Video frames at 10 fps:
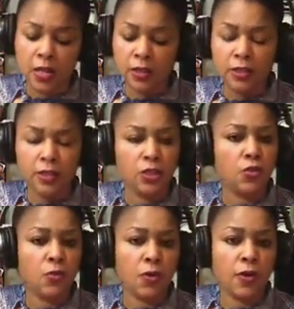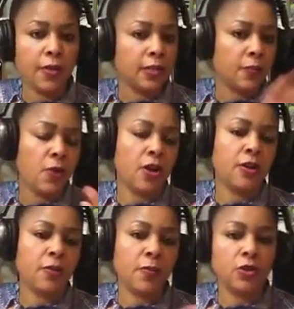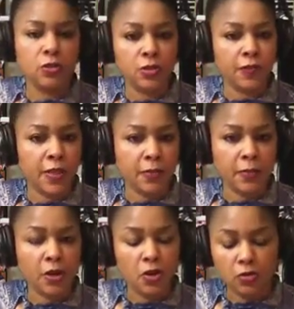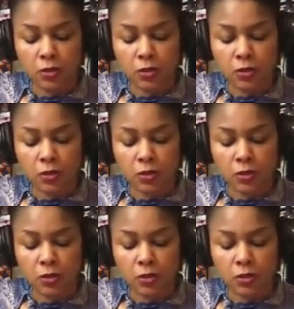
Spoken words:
Listening to that's part of your personal development goals.